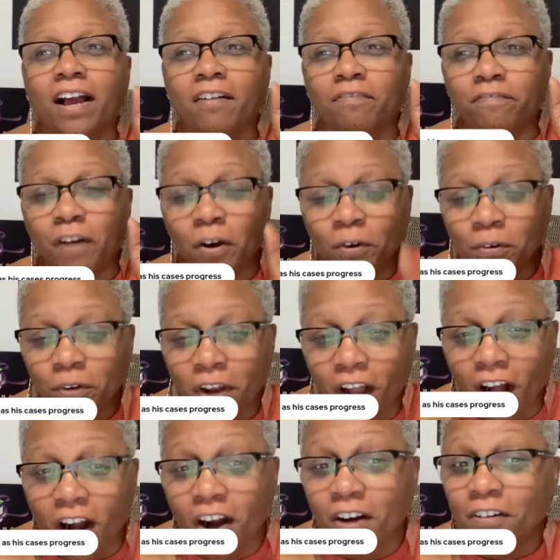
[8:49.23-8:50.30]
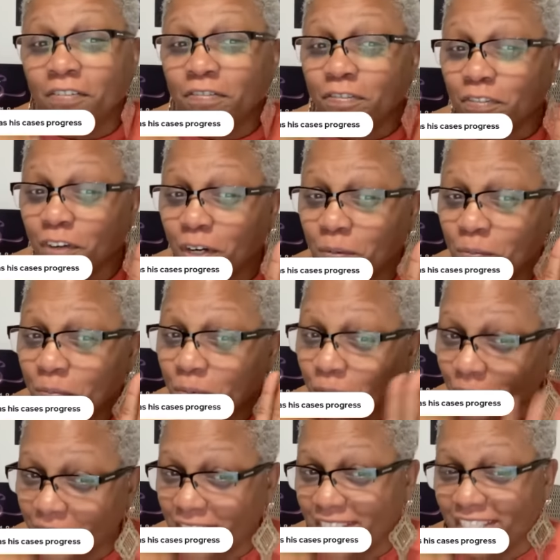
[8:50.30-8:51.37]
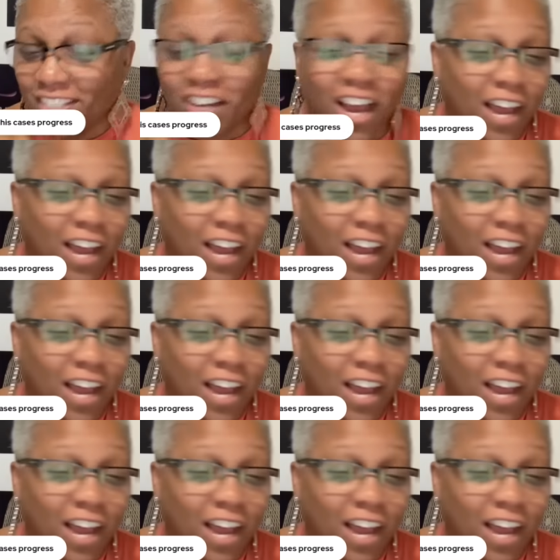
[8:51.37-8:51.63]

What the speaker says: A phone call from prison.